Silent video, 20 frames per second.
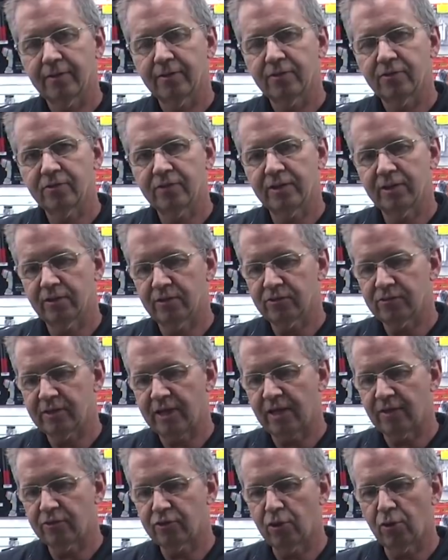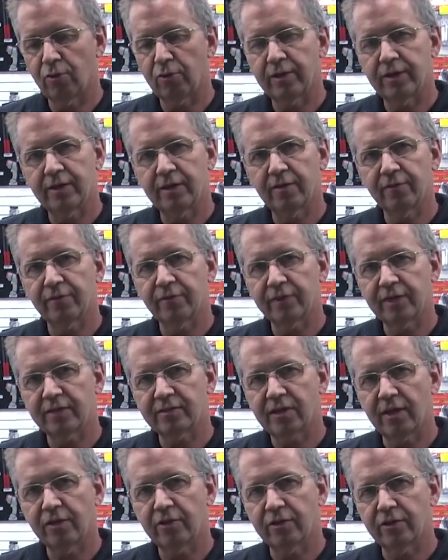See, it'll sound totally different.
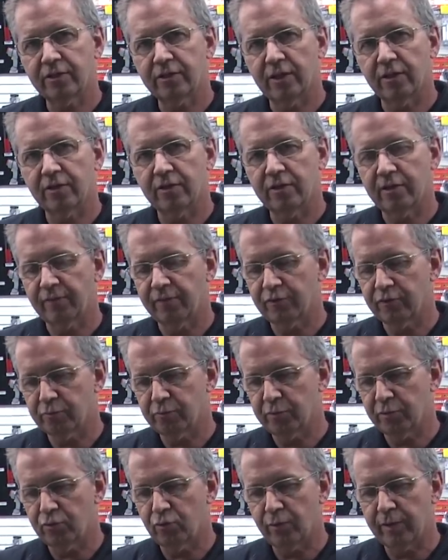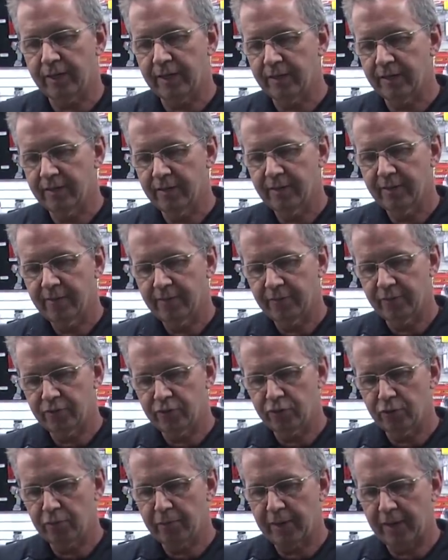That's how you can tell the difference between the
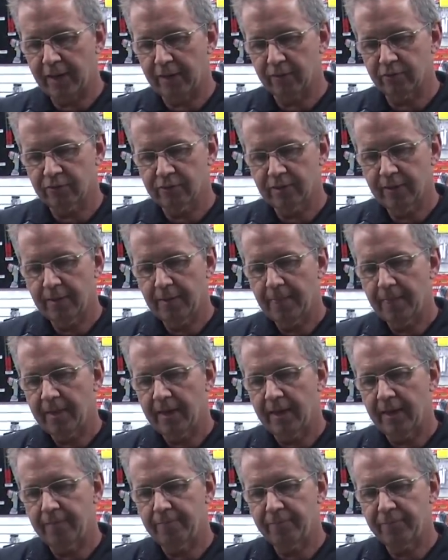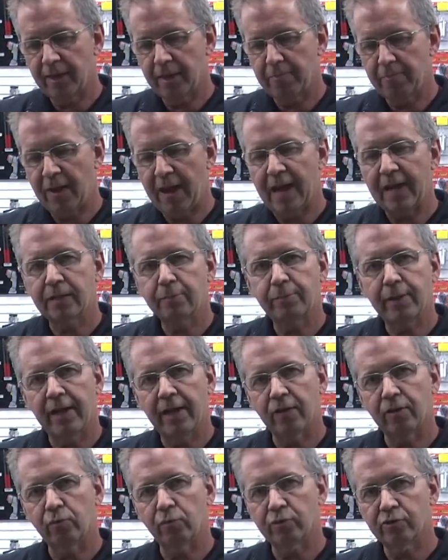two panels. A bagged
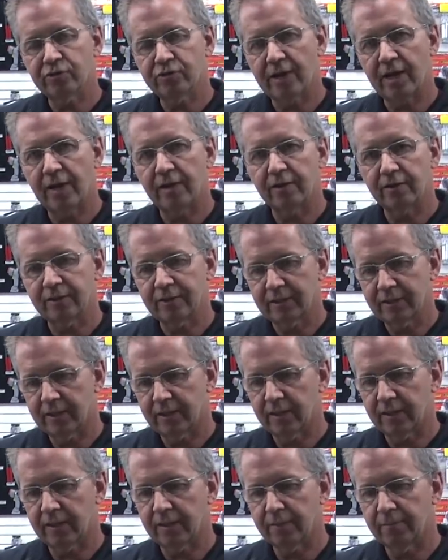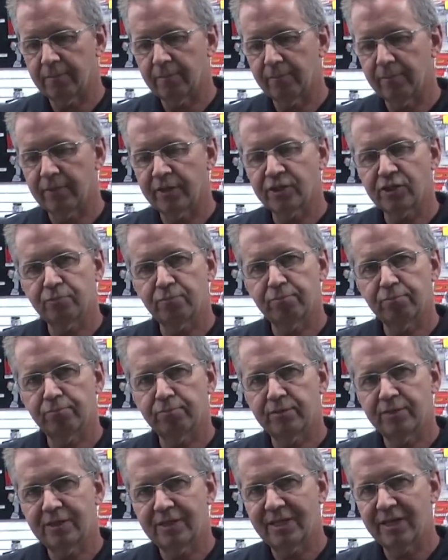panel will sound much
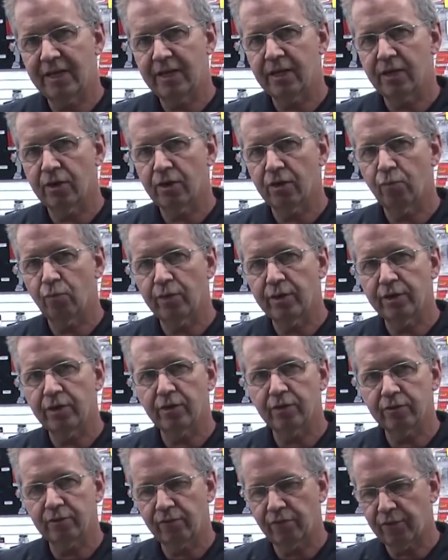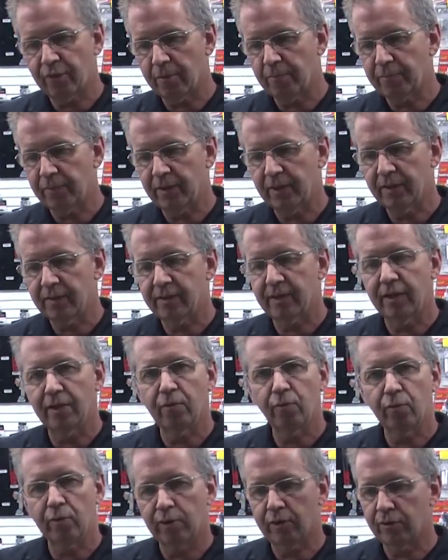tinnier when you're thumping it than
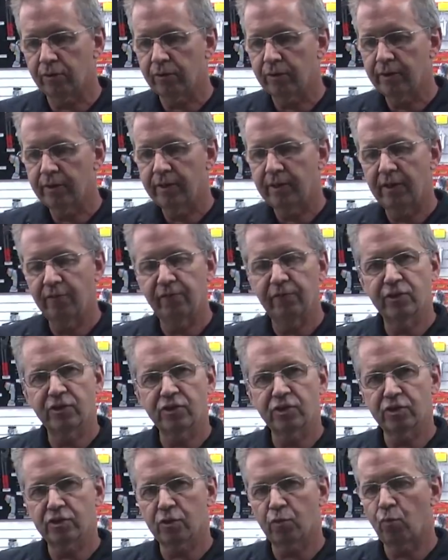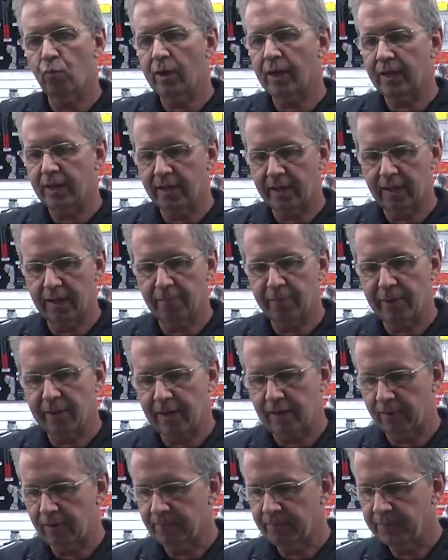it will if it's just a wet layup
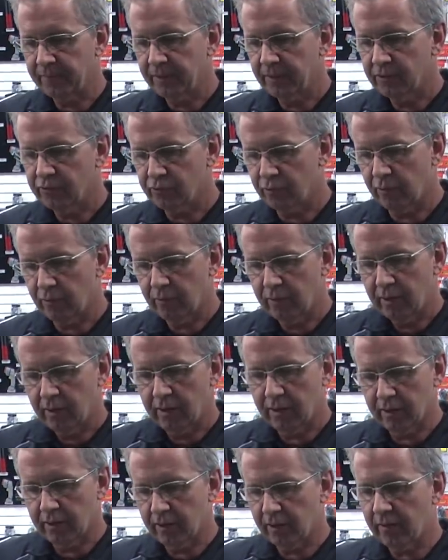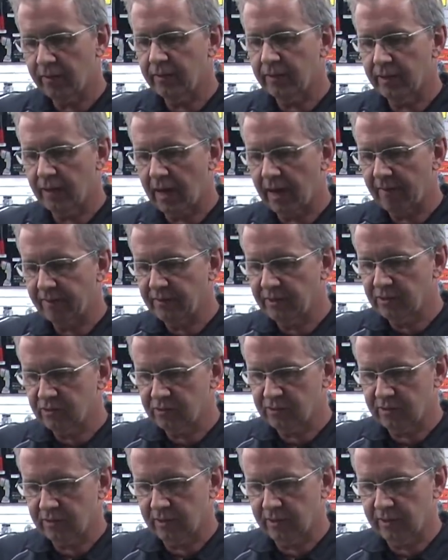panel. So other than the
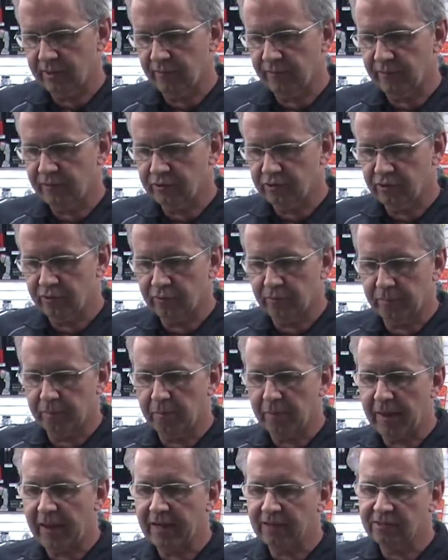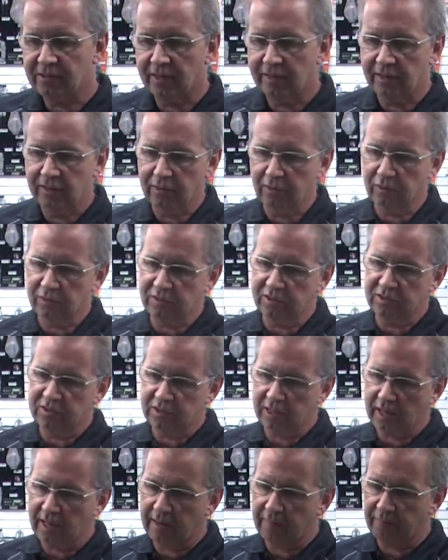obvious differences from the backside, they look the
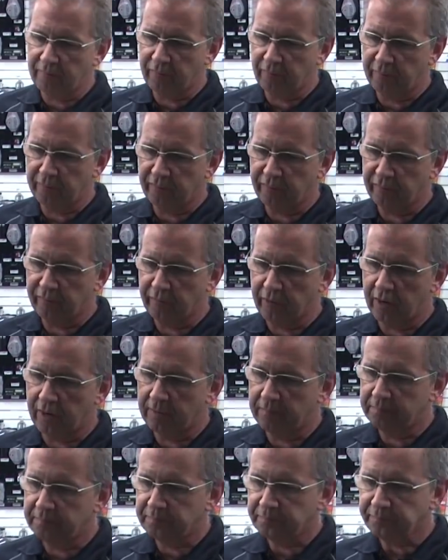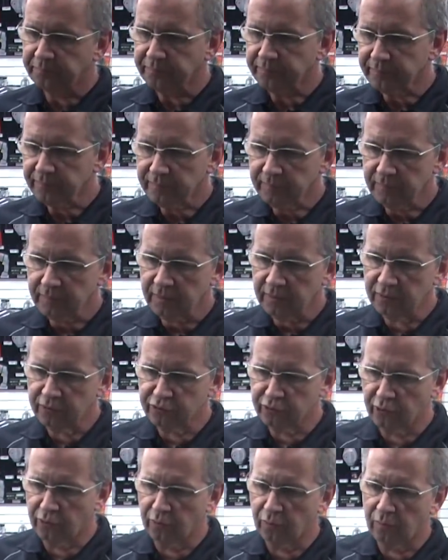same from the front.
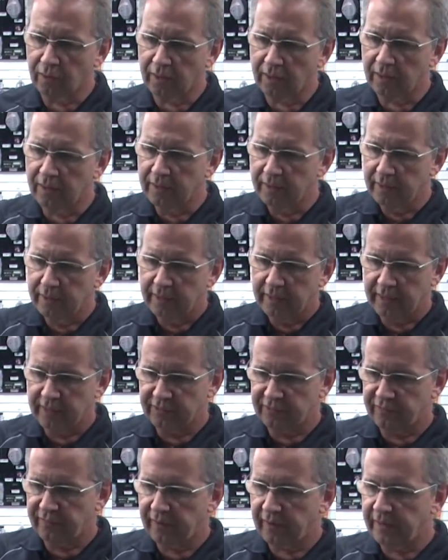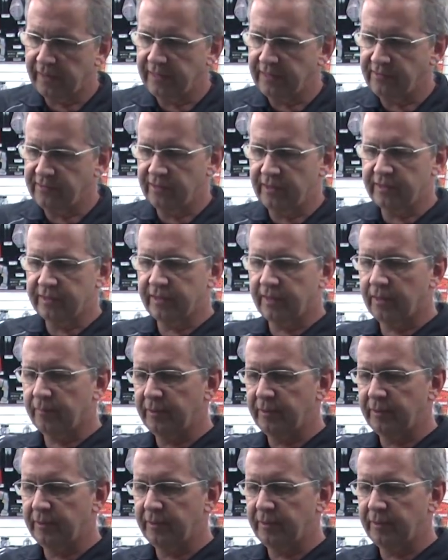So it's very easy to tell.